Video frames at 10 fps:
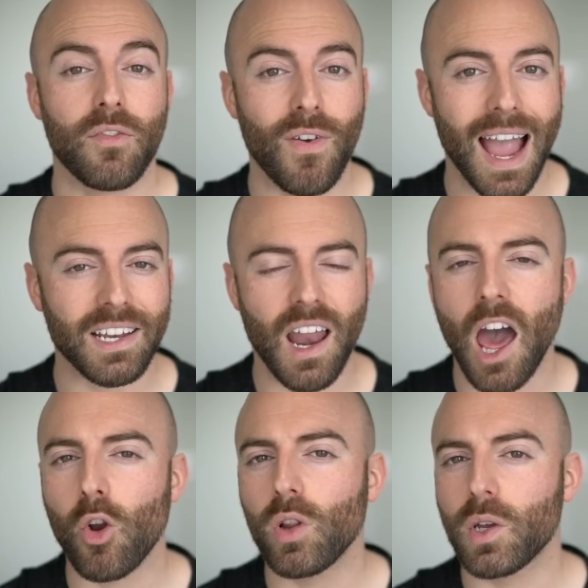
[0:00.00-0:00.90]
In fact,
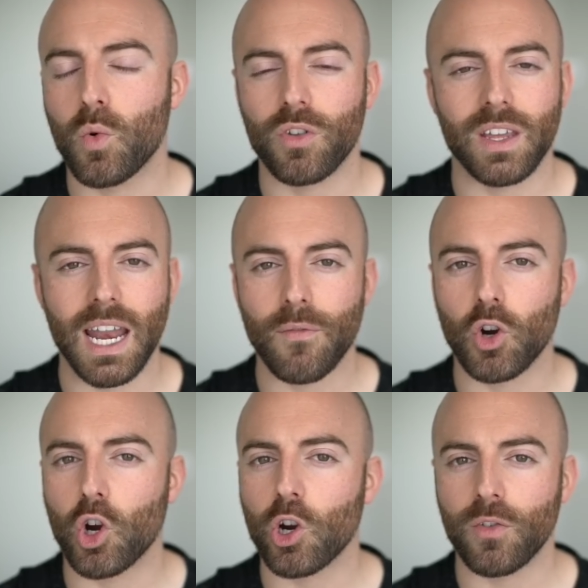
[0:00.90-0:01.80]
not only were they
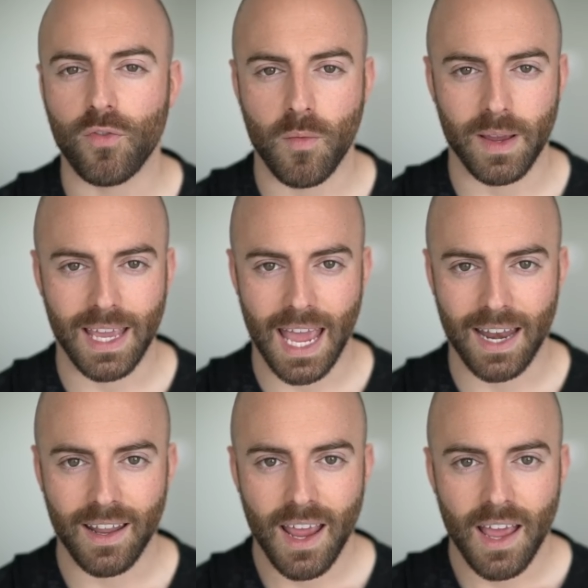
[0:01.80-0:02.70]
never heard from
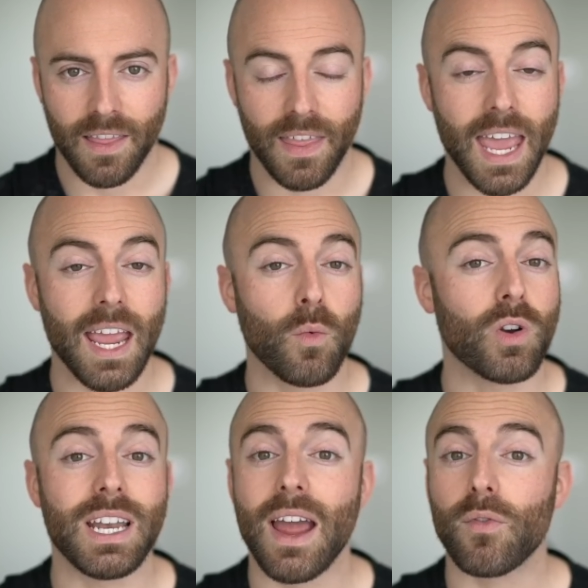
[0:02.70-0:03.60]
again, they
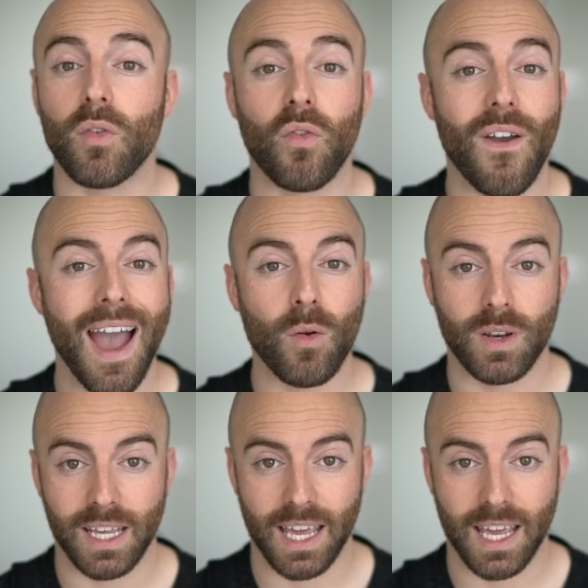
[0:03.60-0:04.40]
were never found